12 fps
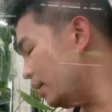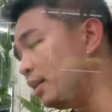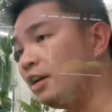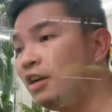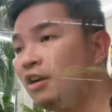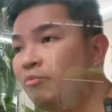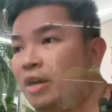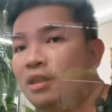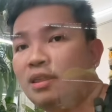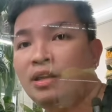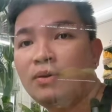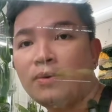And
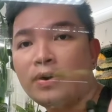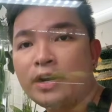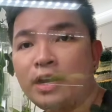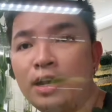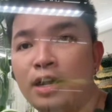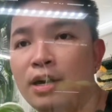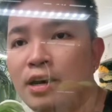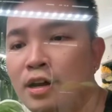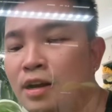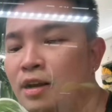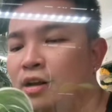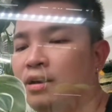the orchid,
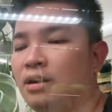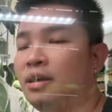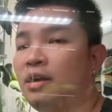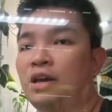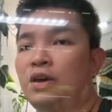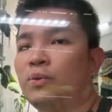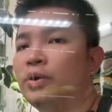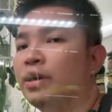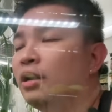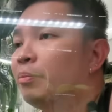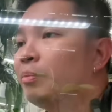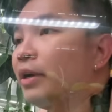we're
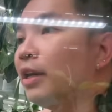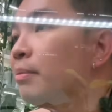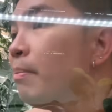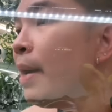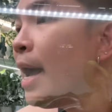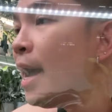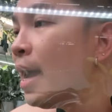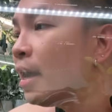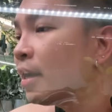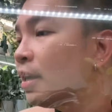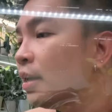gonna put it back.